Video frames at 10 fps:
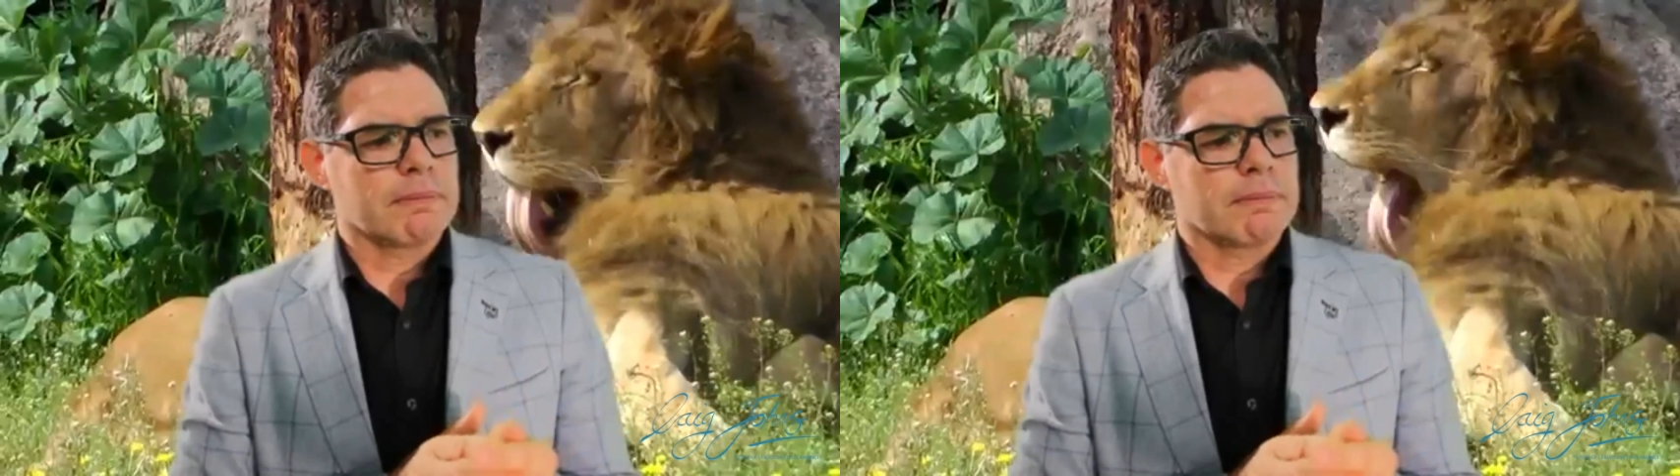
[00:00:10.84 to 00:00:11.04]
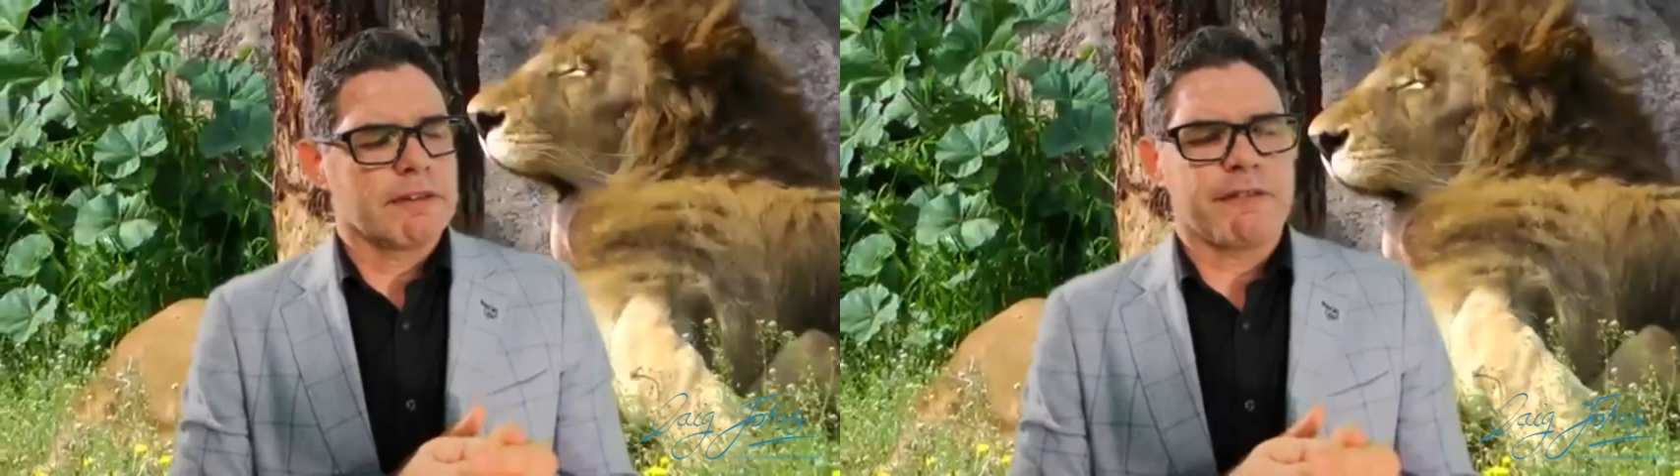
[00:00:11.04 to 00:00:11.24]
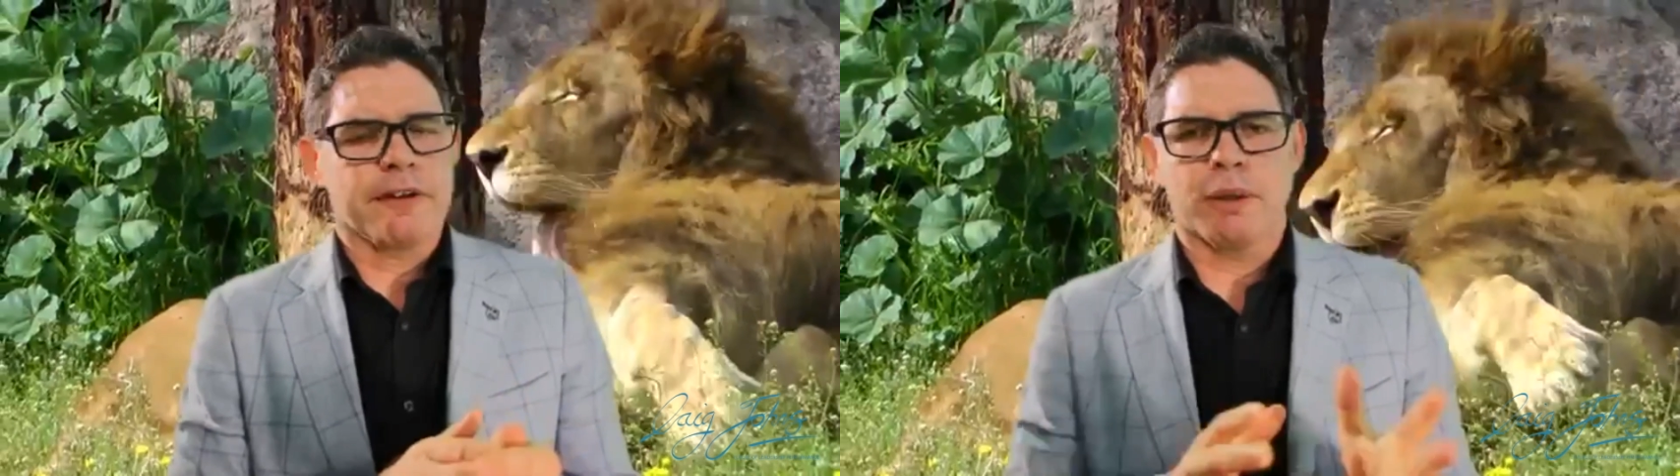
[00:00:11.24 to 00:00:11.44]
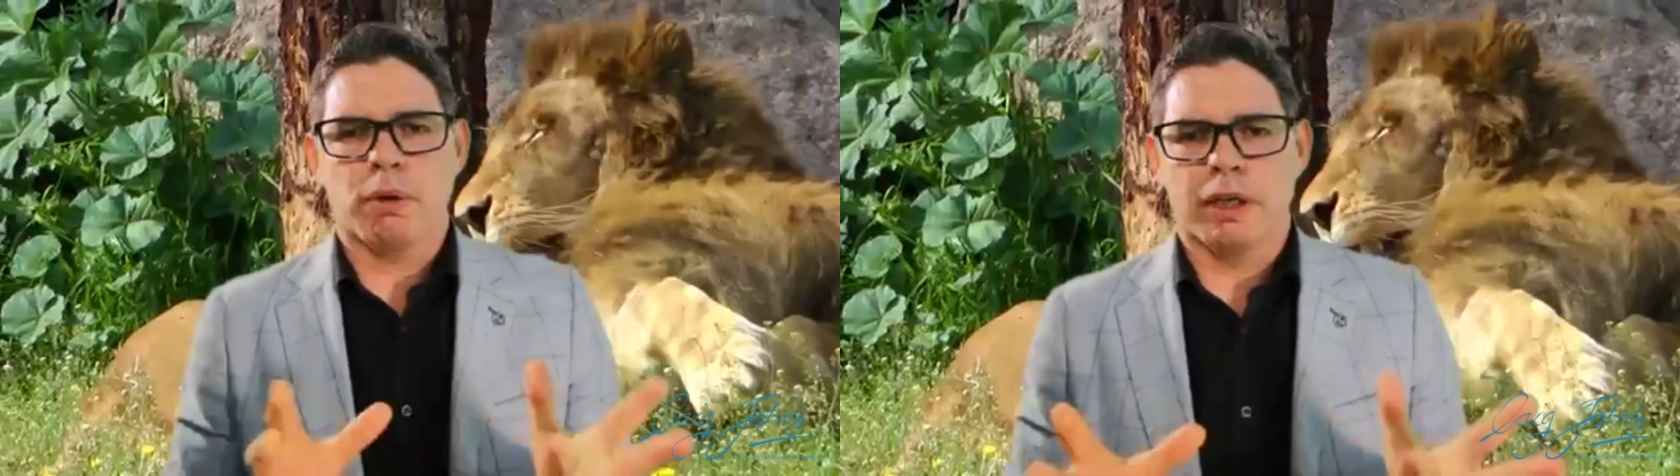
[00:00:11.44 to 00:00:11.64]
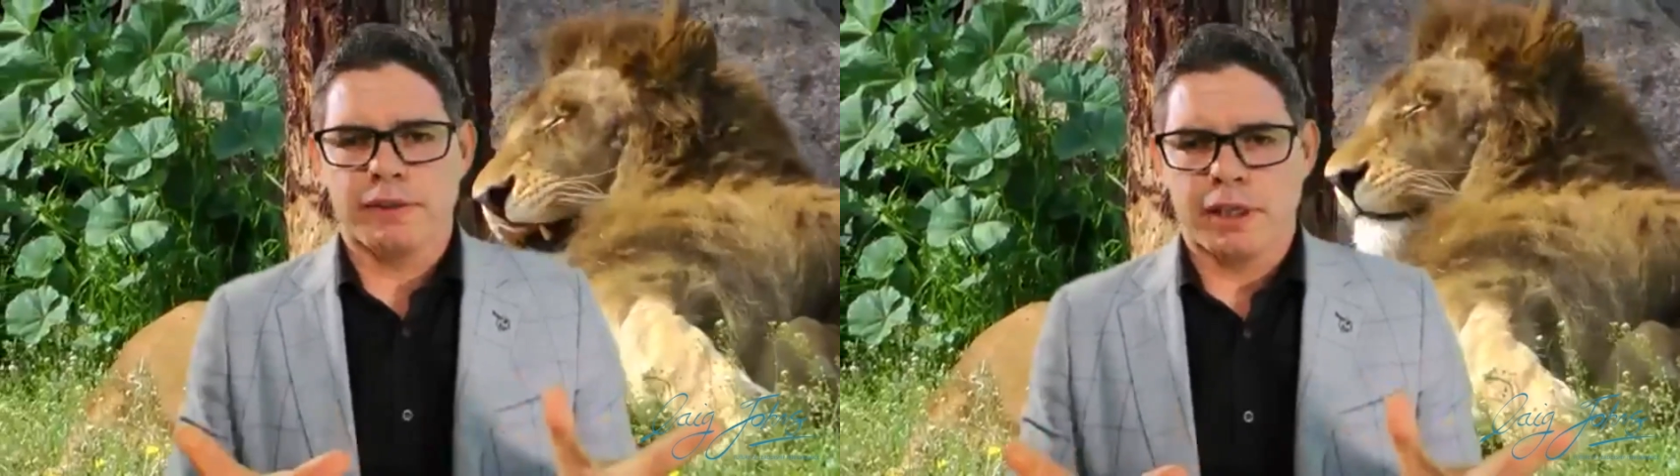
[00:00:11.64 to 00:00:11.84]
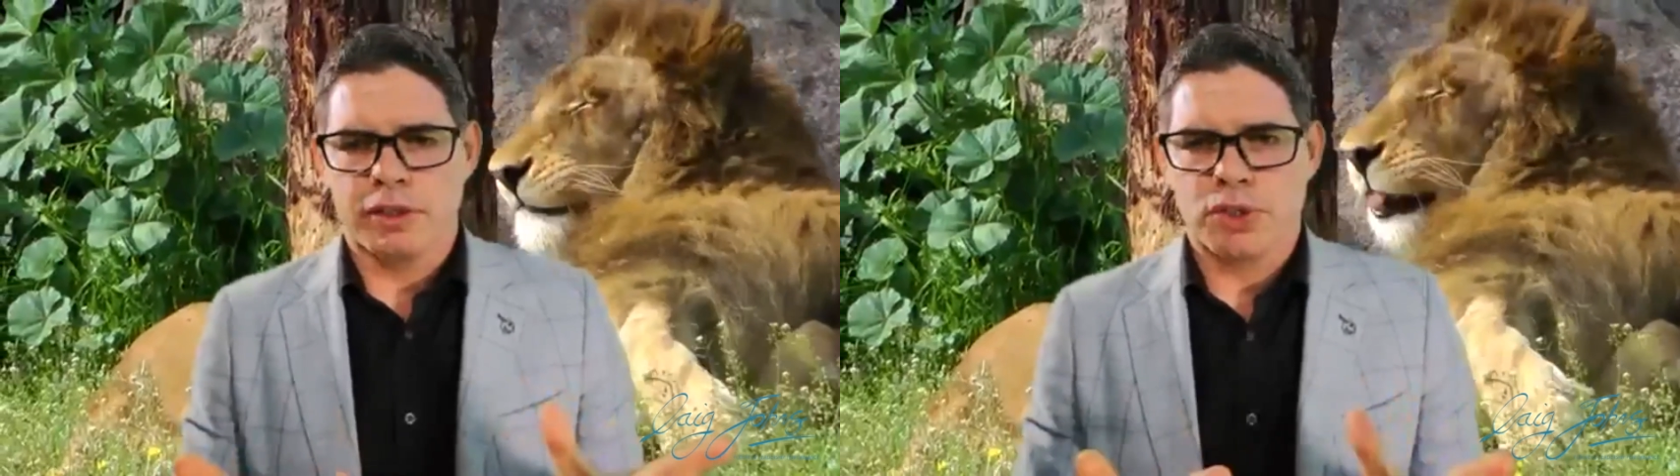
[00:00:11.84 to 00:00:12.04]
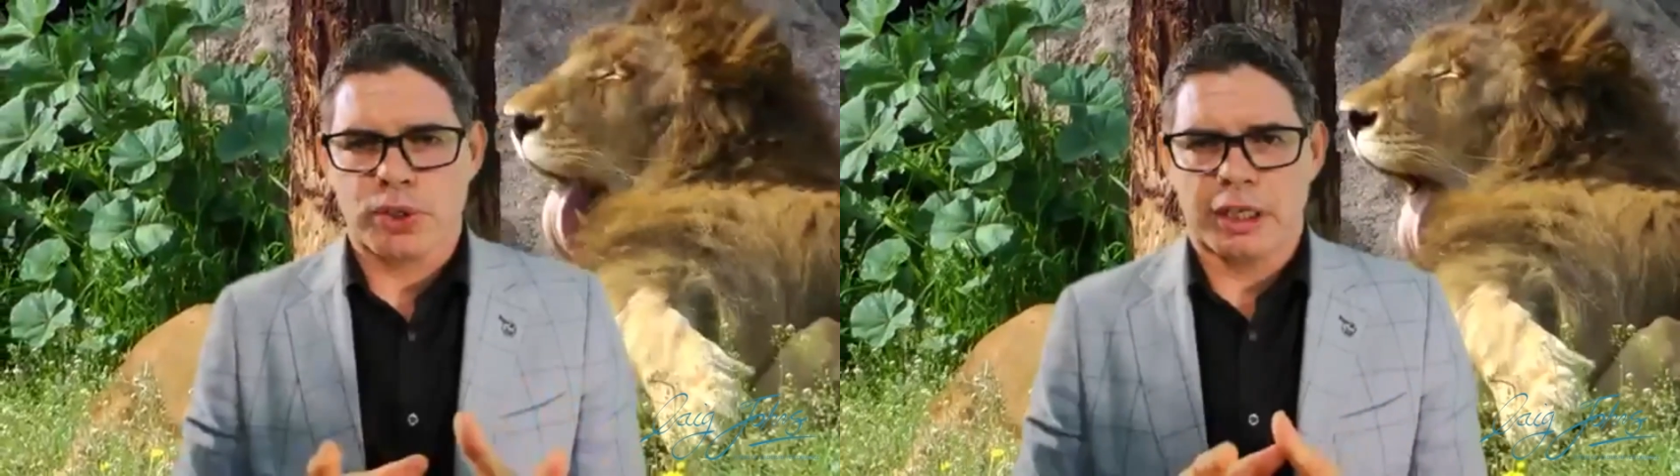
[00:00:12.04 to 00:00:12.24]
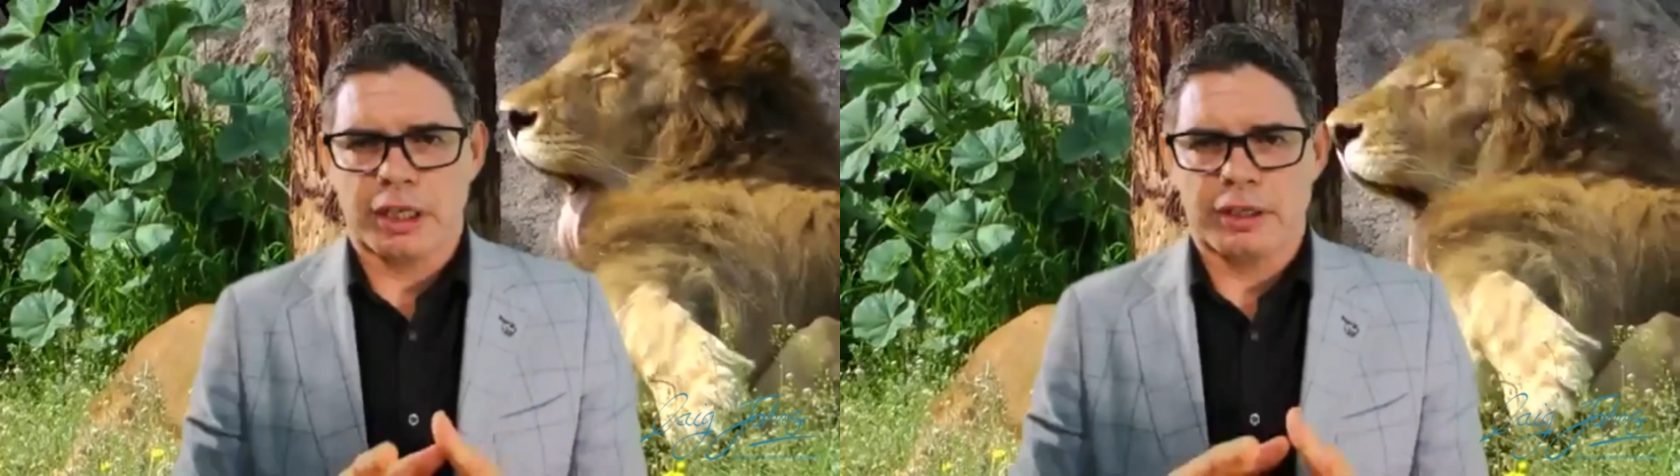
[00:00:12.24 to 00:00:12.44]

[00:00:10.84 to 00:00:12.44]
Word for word: if anyone in Australia